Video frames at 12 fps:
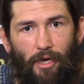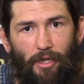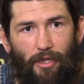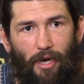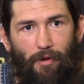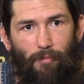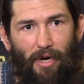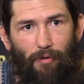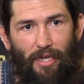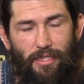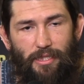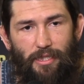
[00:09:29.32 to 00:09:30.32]
a lot of my
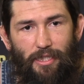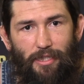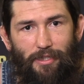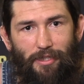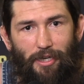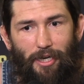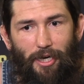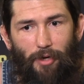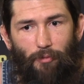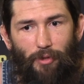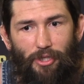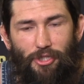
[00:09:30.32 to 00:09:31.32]
wrestling,
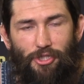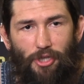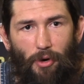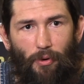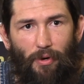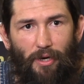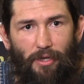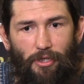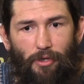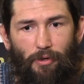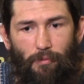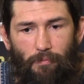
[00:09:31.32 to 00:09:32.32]
uh, really showing,
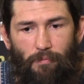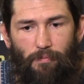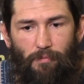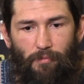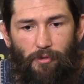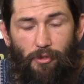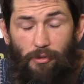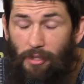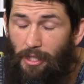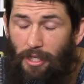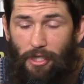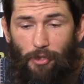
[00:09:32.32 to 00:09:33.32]
you know,
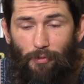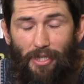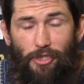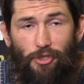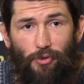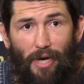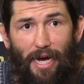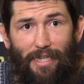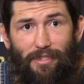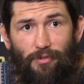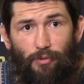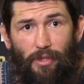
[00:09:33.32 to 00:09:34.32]
great
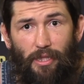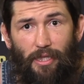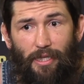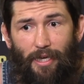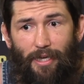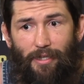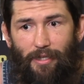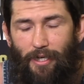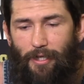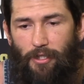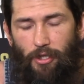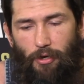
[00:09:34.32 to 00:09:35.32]
strides, really. And
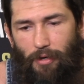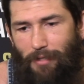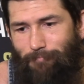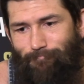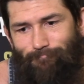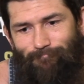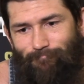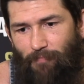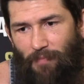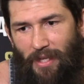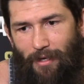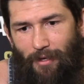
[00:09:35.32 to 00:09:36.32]
uh, you know, I,
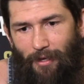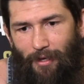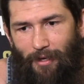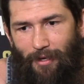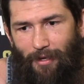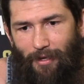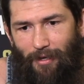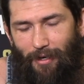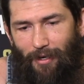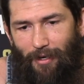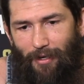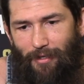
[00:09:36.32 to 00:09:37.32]

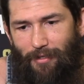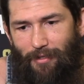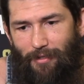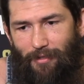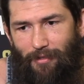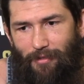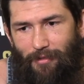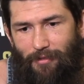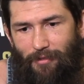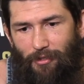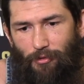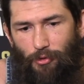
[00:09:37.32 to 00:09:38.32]
uh,
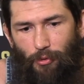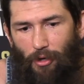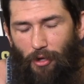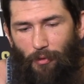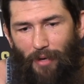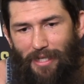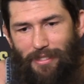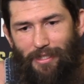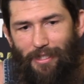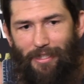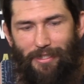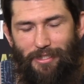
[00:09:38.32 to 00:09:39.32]
you know, doing all the
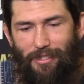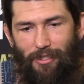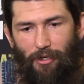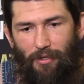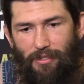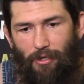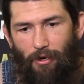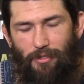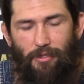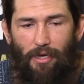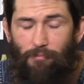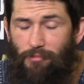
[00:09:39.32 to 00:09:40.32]
wrestling, it's you know, it's hard.
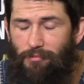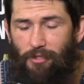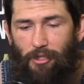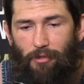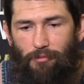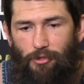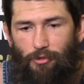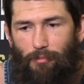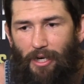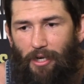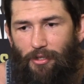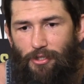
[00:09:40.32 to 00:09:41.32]
So I'm you know doing
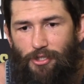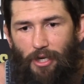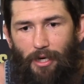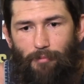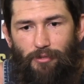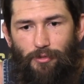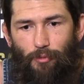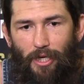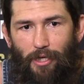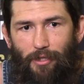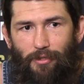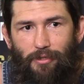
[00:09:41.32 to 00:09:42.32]
my other job as
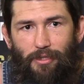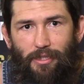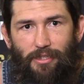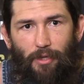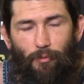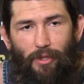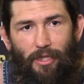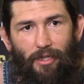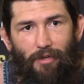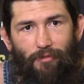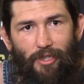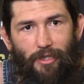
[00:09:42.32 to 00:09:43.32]
well because I really
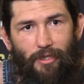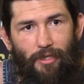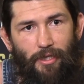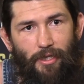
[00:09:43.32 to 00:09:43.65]
love it.